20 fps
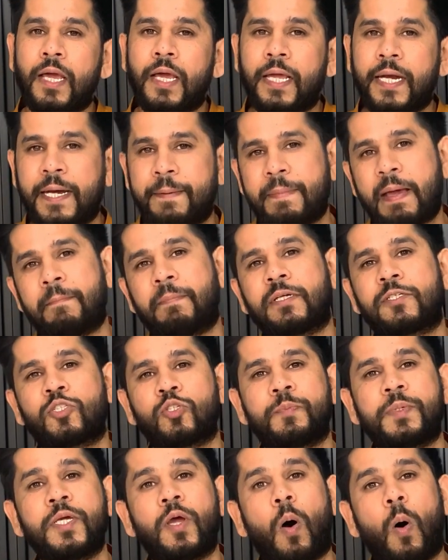Remember to
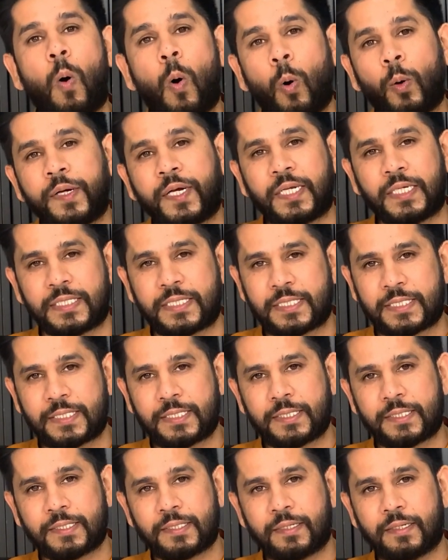be
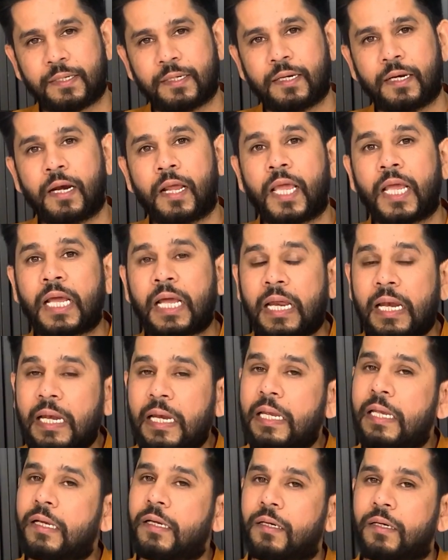honest,
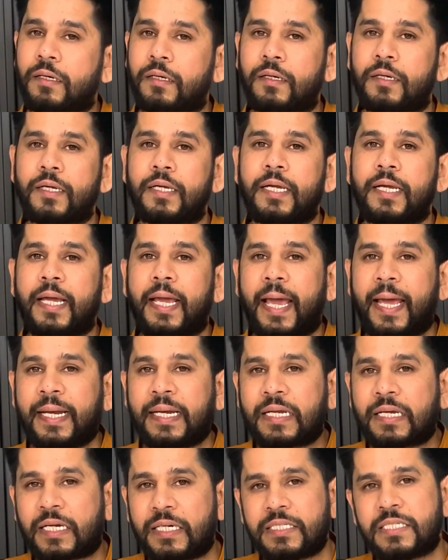clear,
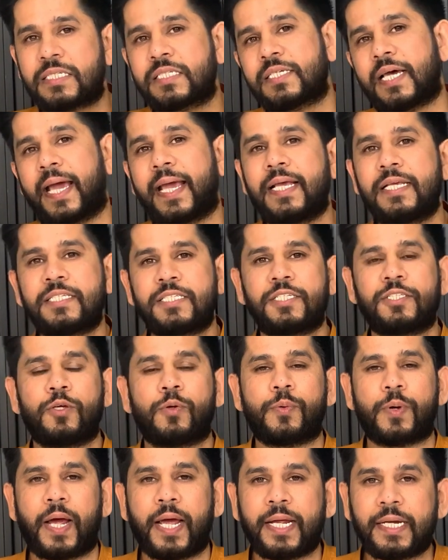and concise in
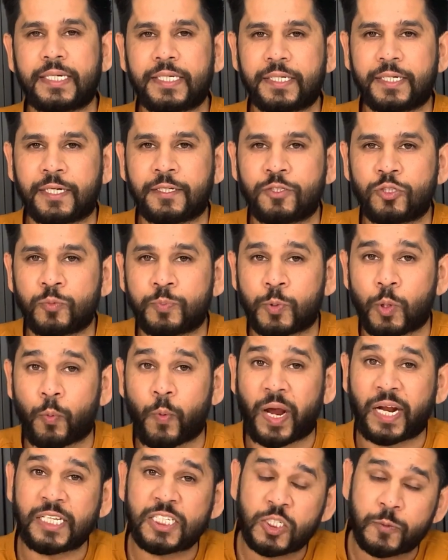your writing, and to
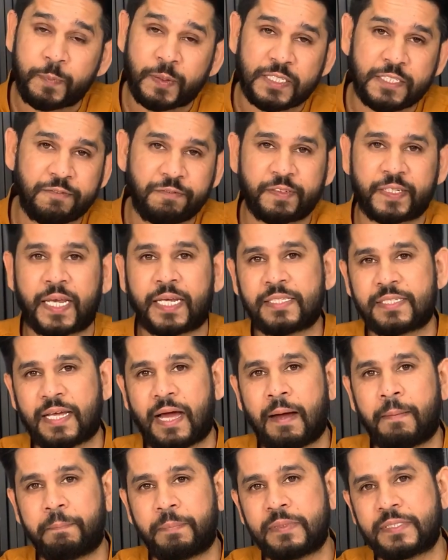provide specific
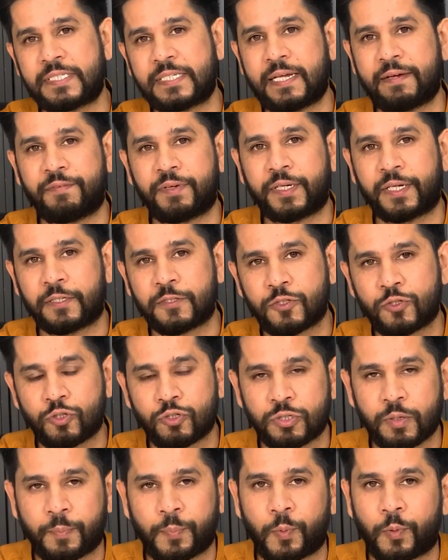examples and evidence to
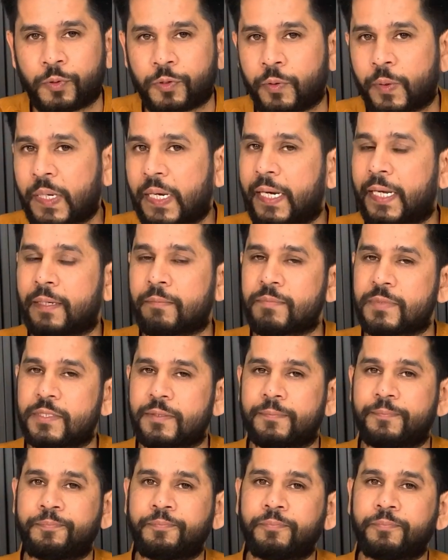support your claims.